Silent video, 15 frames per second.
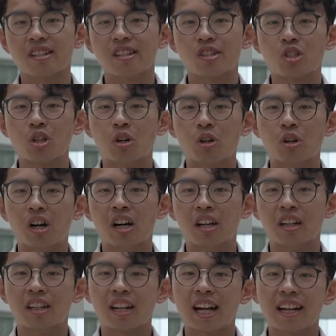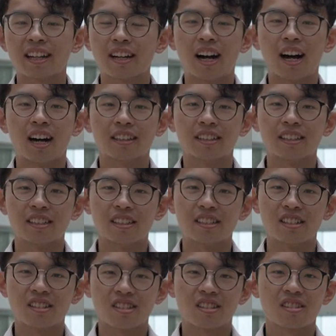So unlike
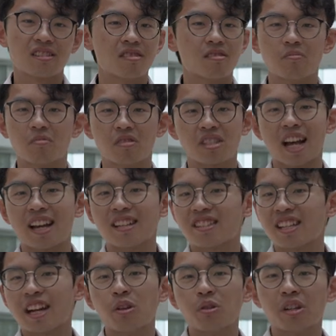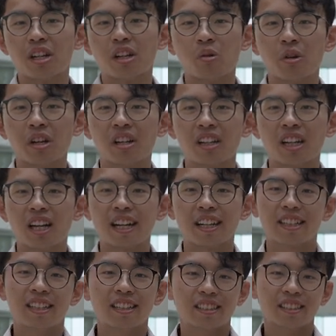other science area where like
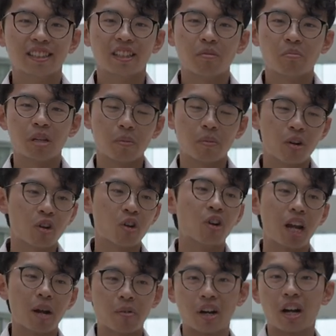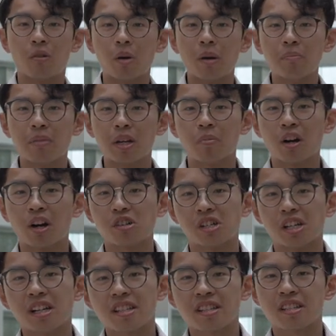people collaborate on one big
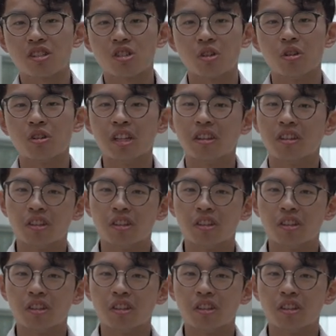project, so in